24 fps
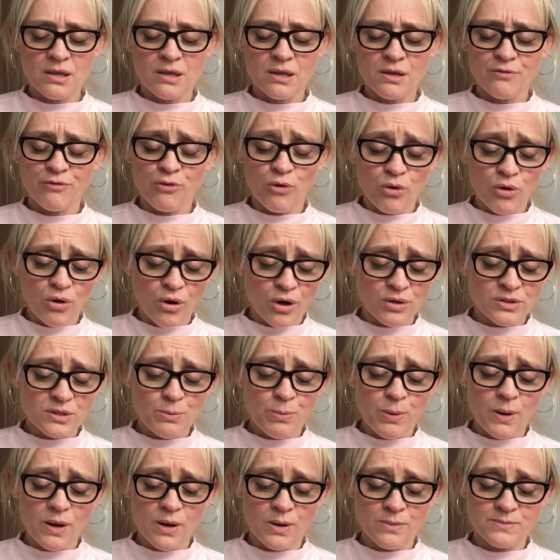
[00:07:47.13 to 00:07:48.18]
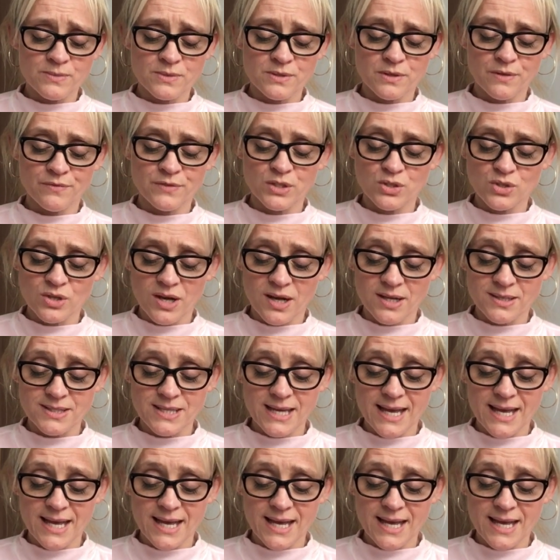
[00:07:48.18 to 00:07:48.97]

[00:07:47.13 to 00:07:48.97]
For on the palms of the child's